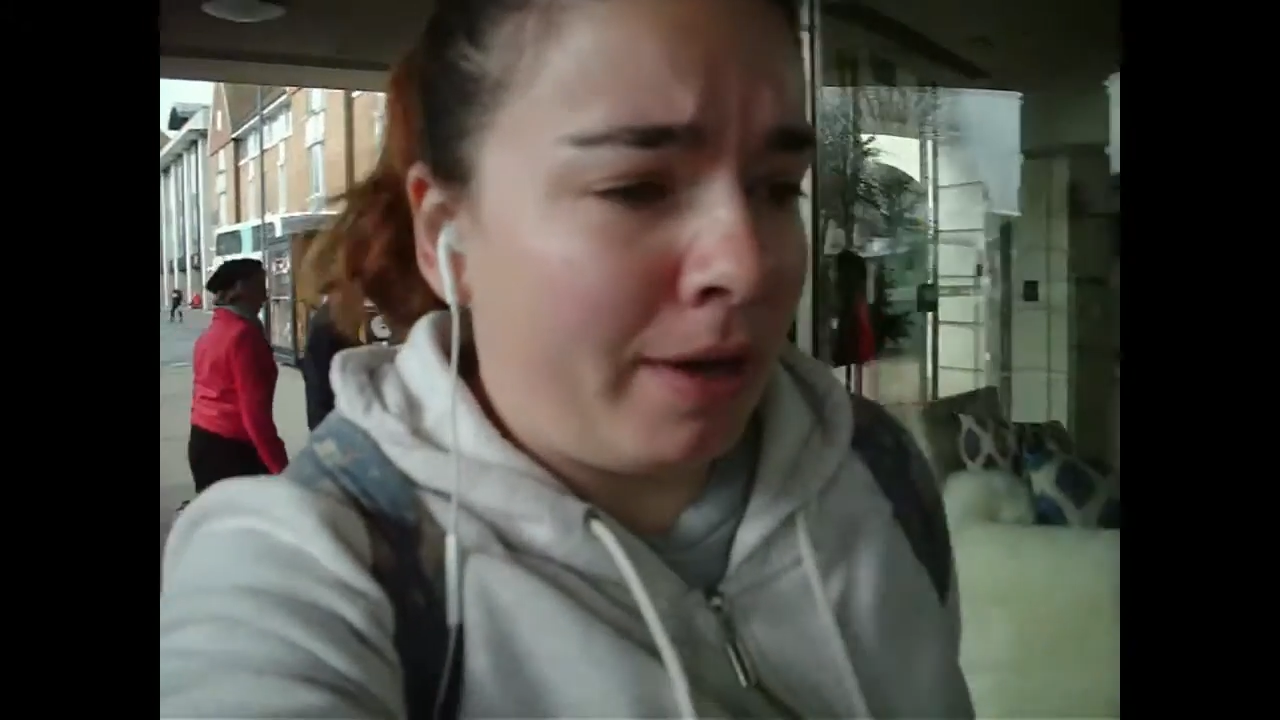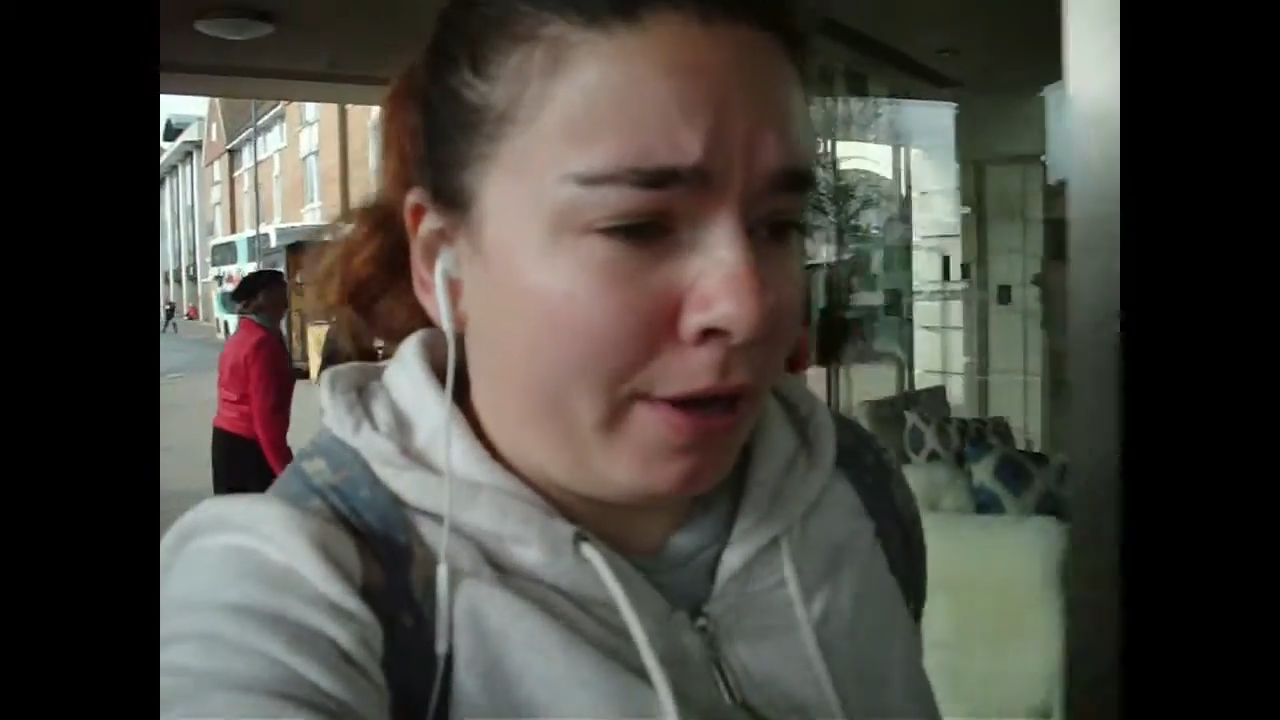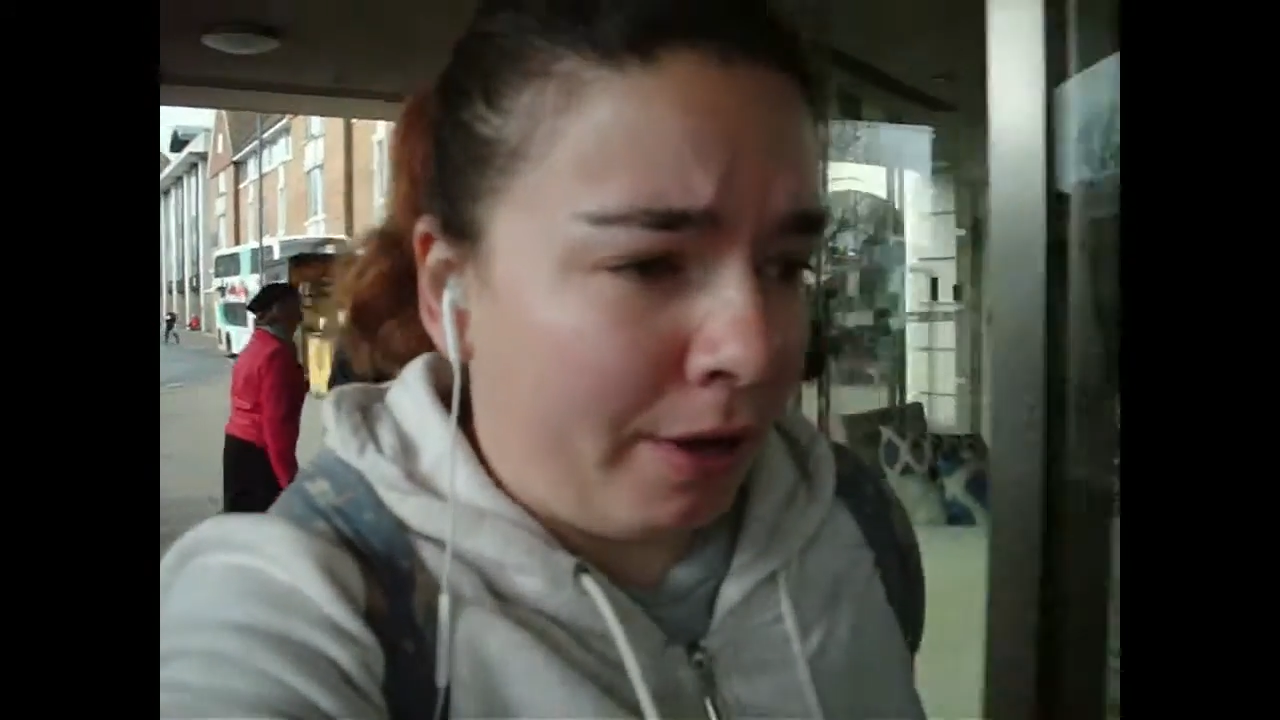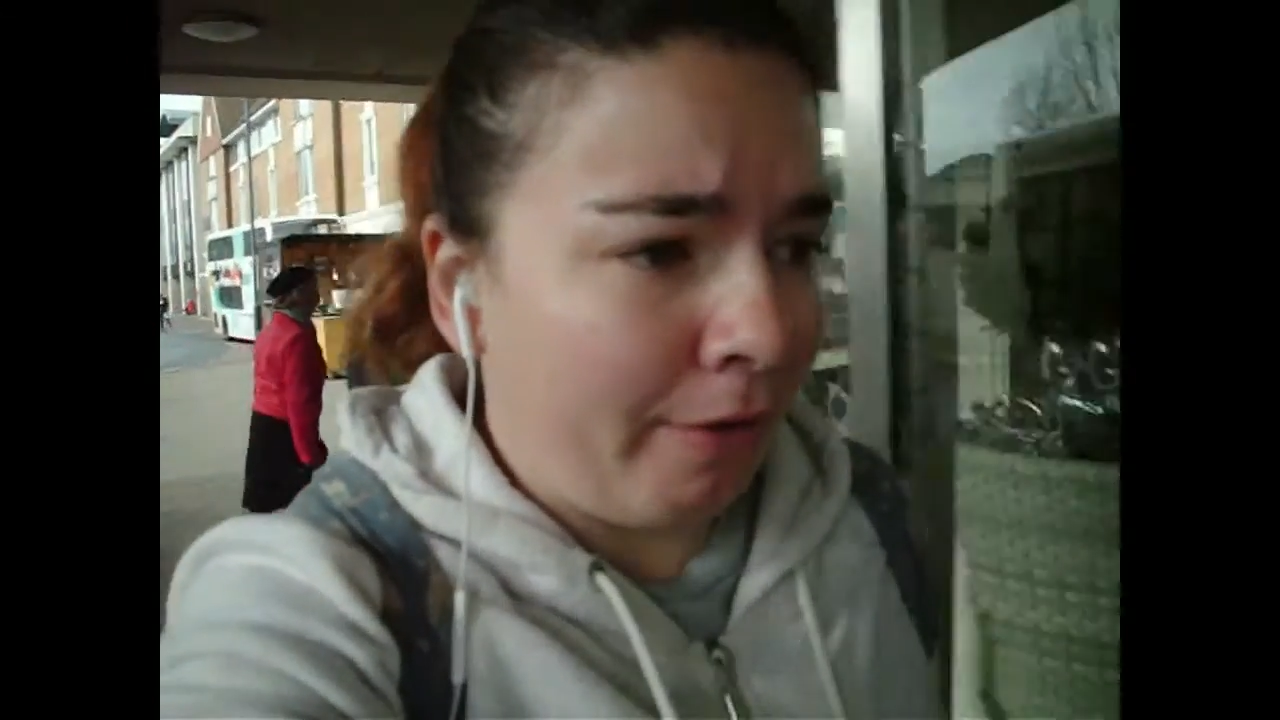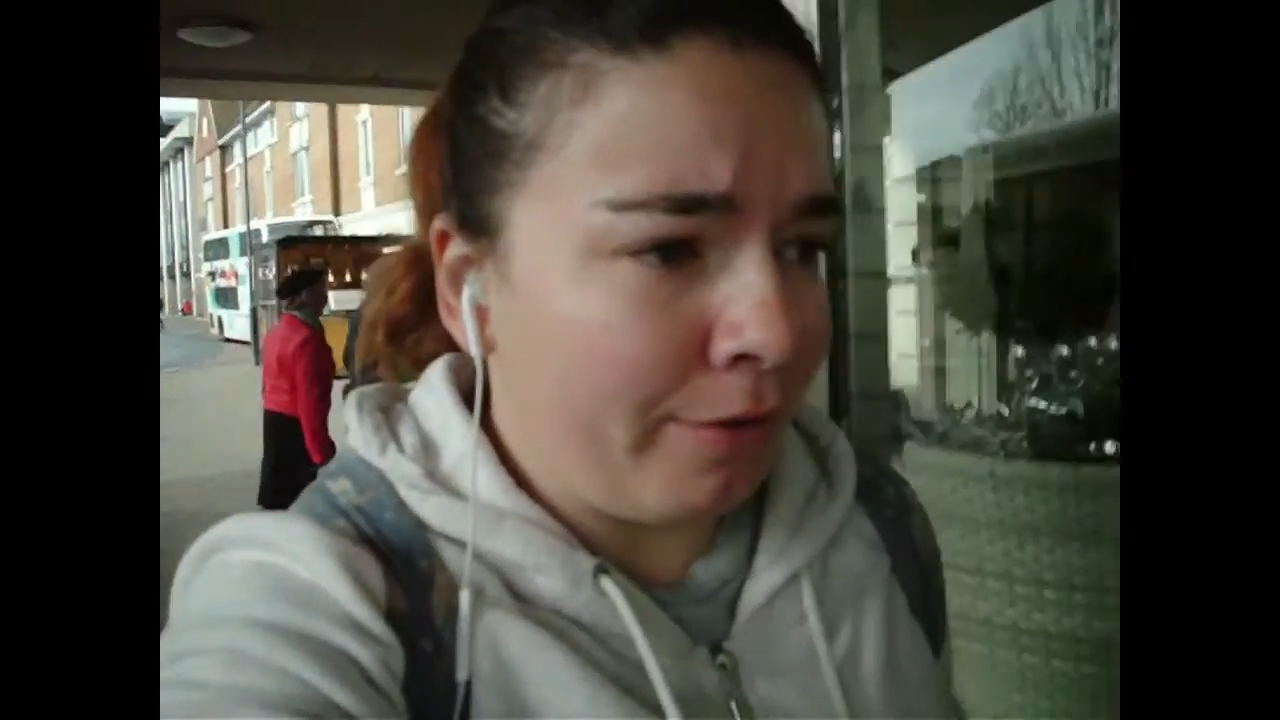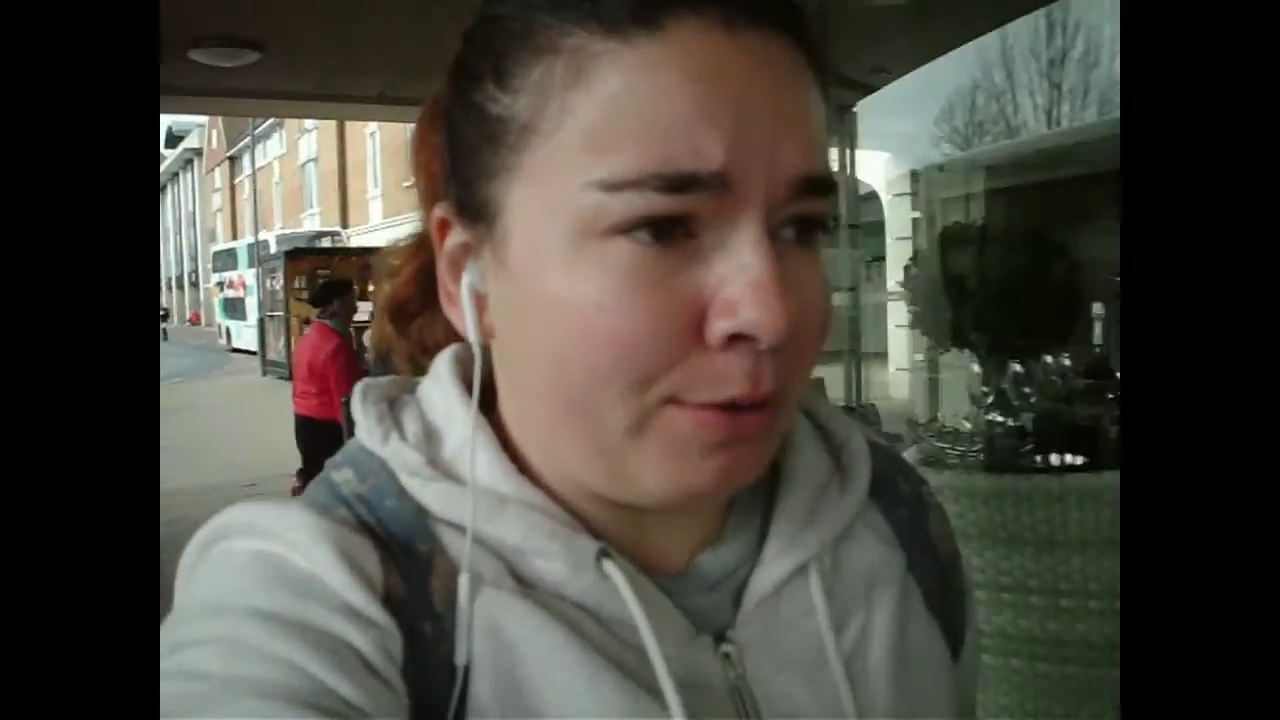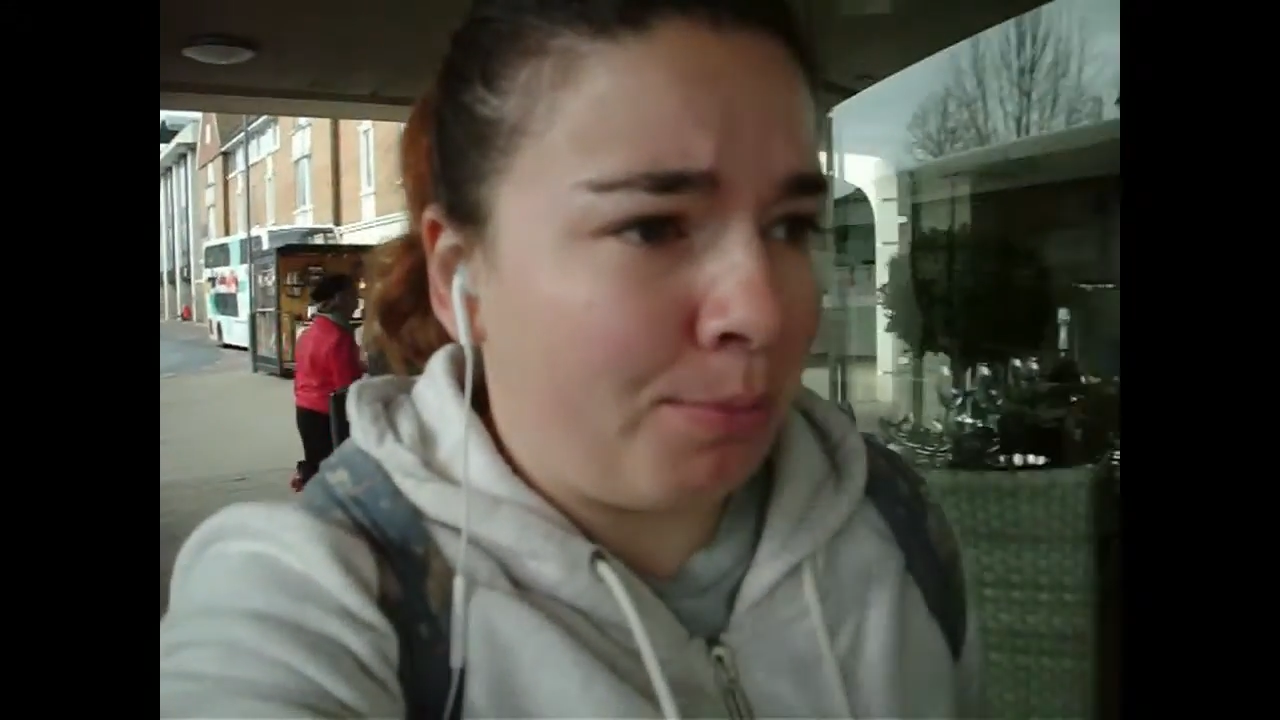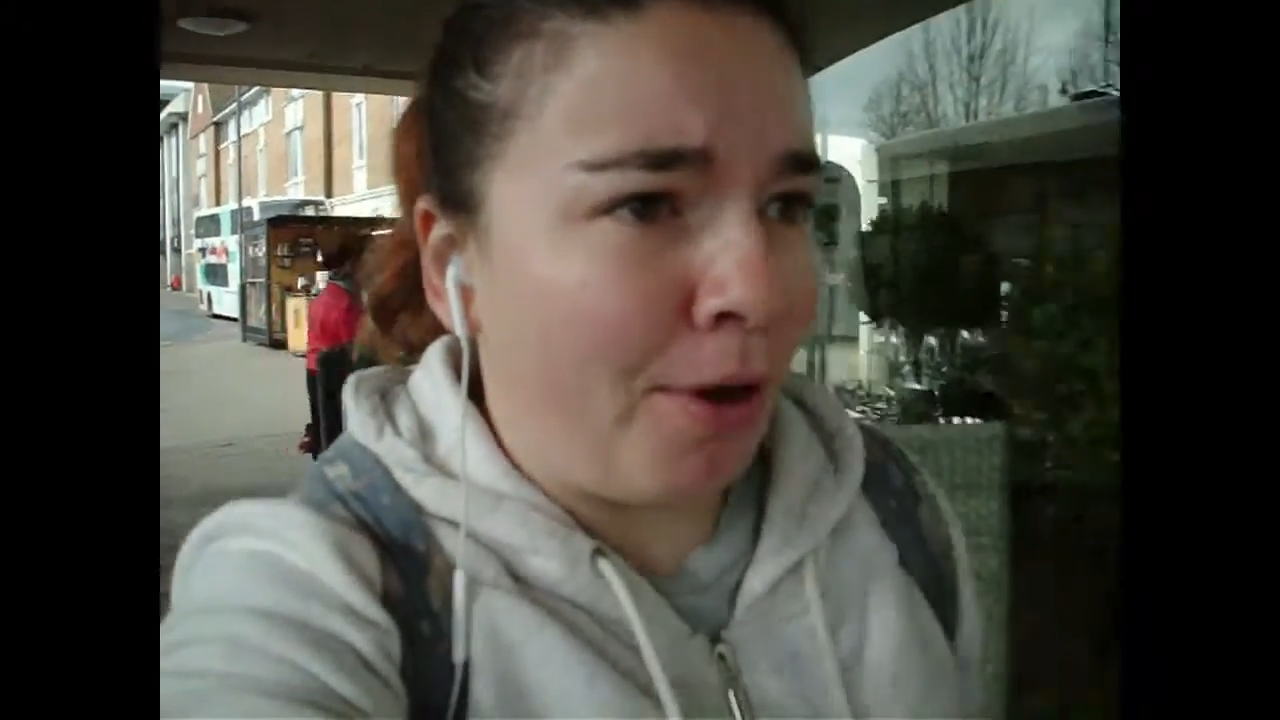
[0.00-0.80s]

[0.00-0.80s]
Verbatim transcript: going to go into